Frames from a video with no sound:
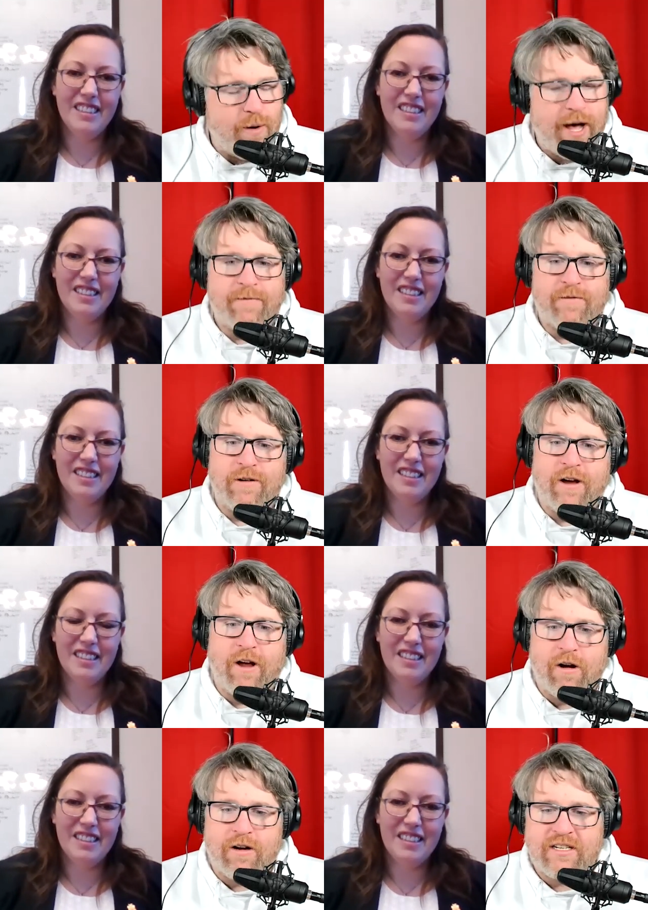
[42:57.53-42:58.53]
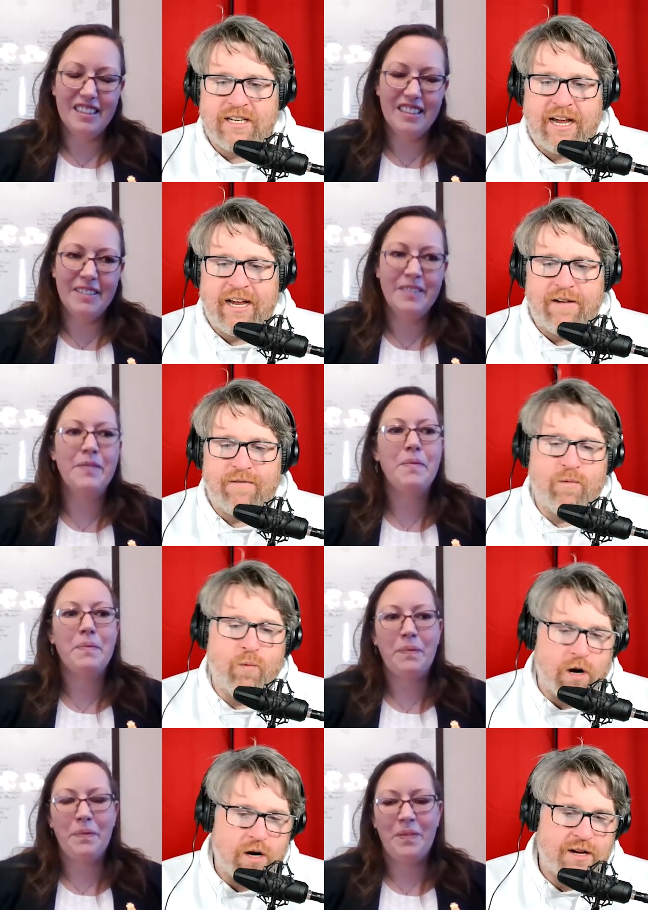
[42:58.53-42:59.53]
Speaker 1: after a hard day of
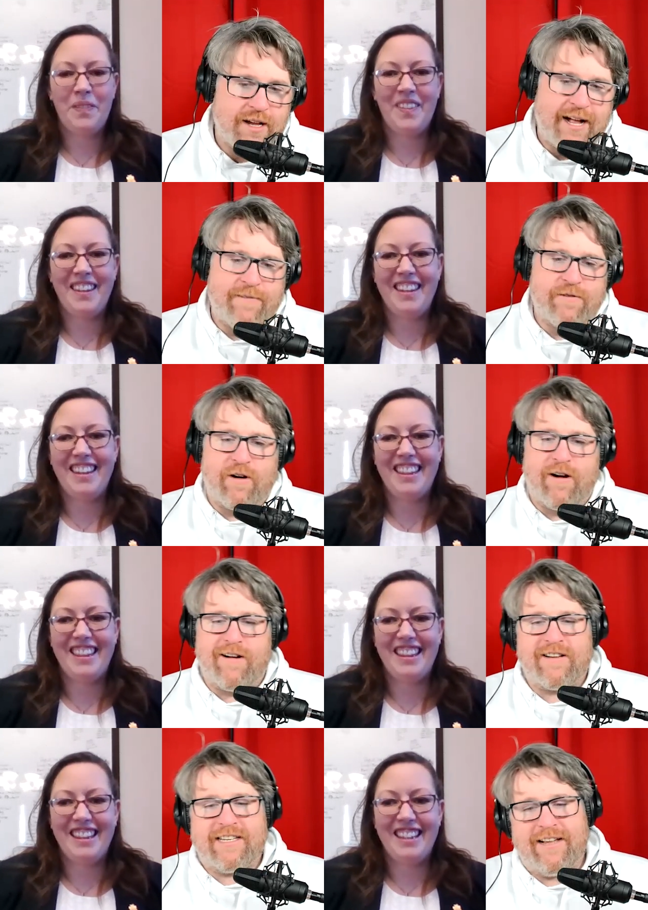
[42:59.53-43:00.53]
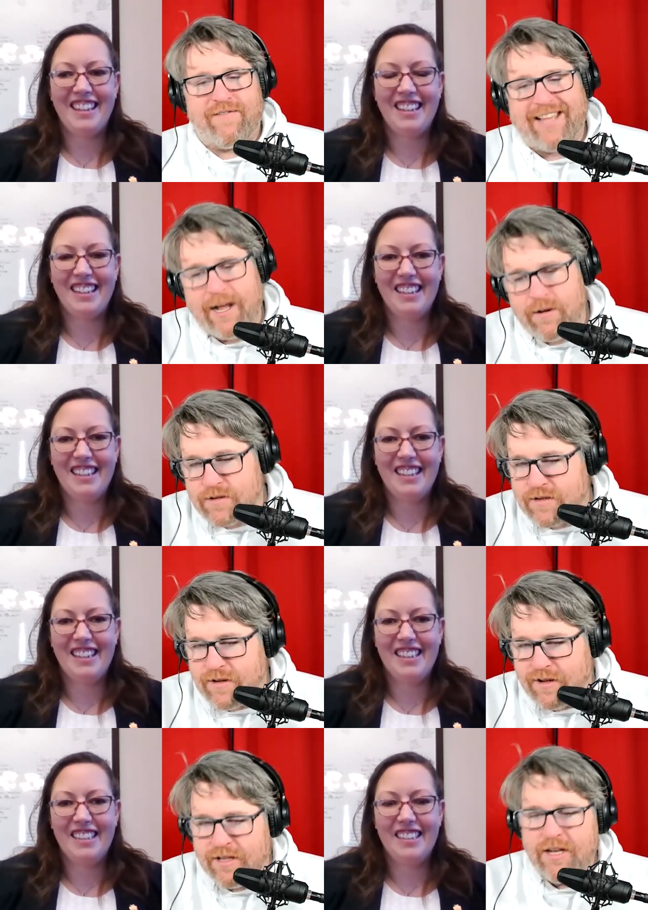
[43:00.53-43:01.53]
work, after a hard day of
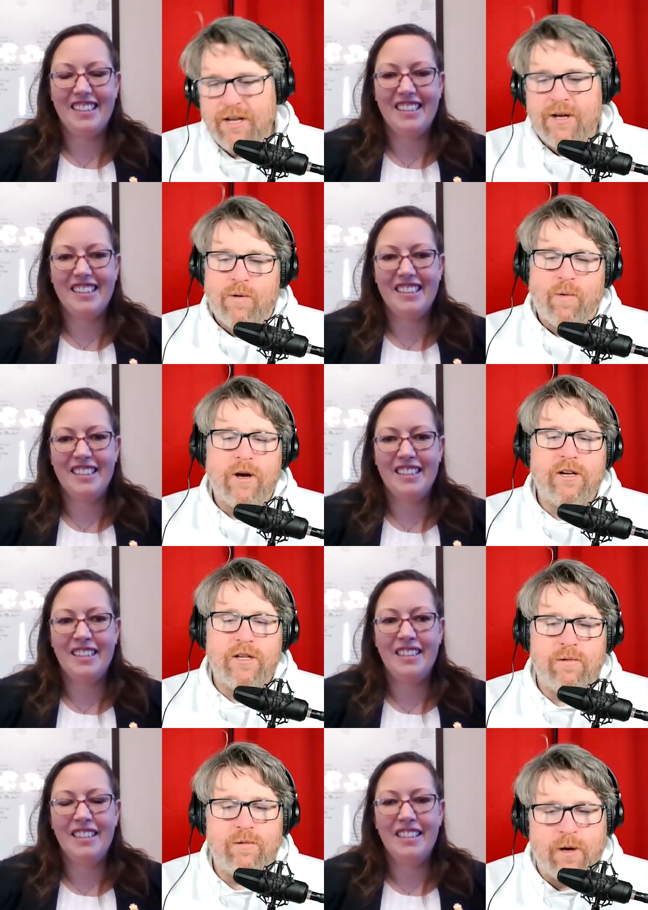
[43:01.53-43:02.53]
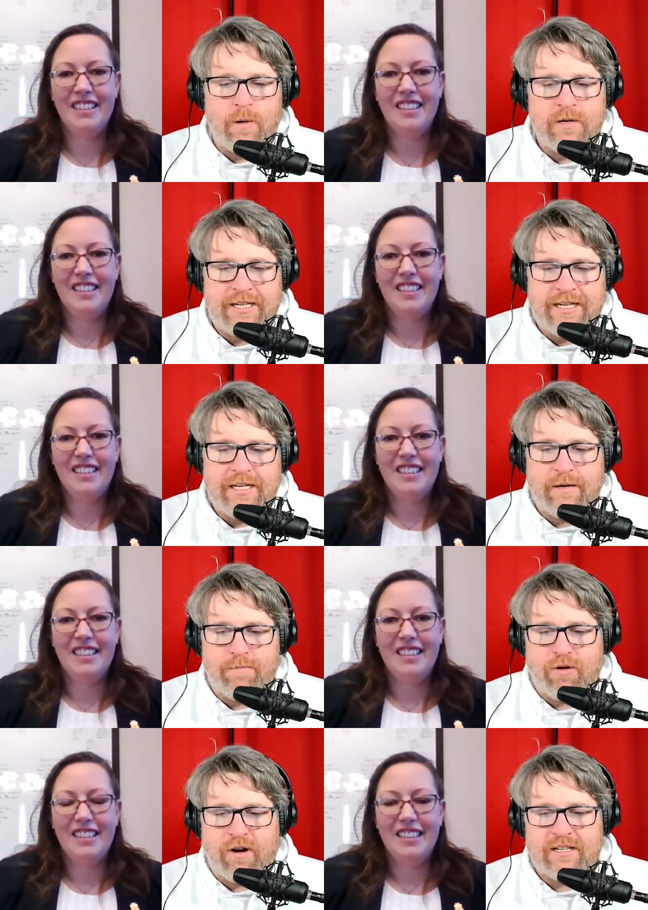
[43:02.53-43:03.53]
council? Where do you go to
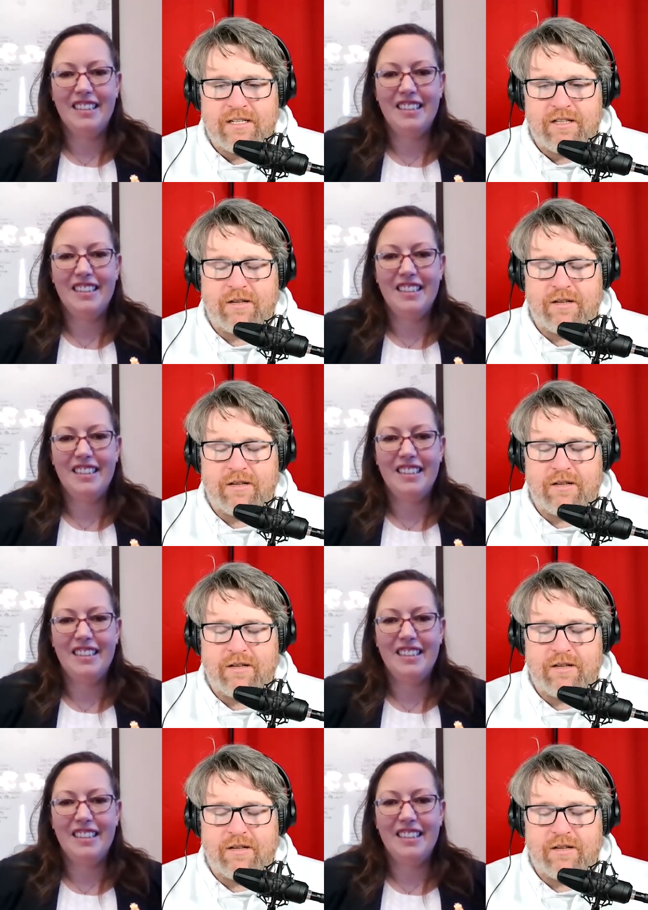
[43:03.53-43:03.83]
decompress in the